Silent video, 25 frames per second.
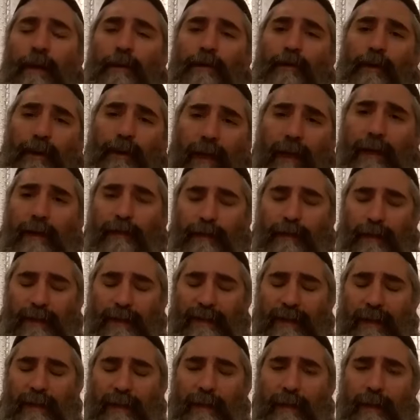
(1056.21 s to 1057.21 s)
The Lel of the
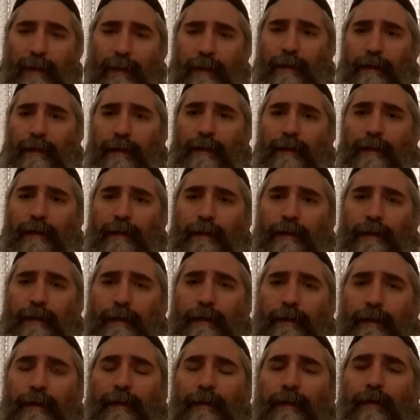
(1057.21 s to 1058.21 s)
Seder,
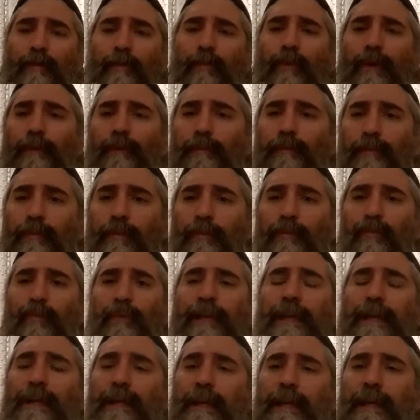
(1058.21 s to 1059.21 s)
we,
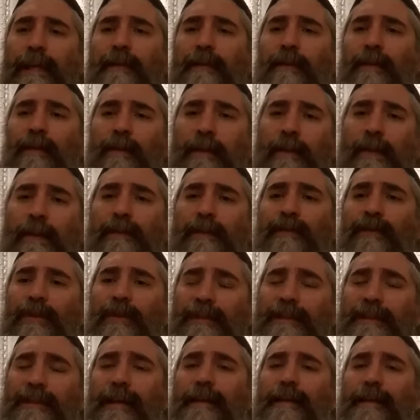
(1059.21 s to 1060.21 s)
we need to leave the
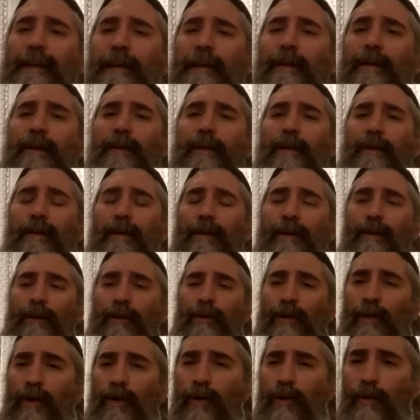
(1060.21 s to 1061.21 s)
Seder
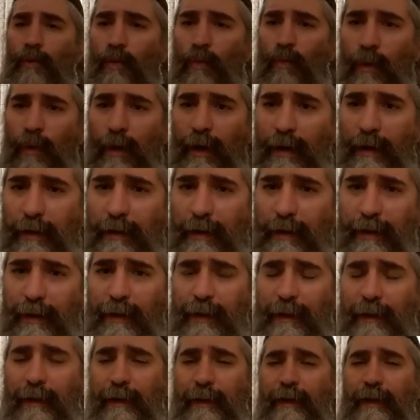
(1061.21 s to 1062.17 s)
with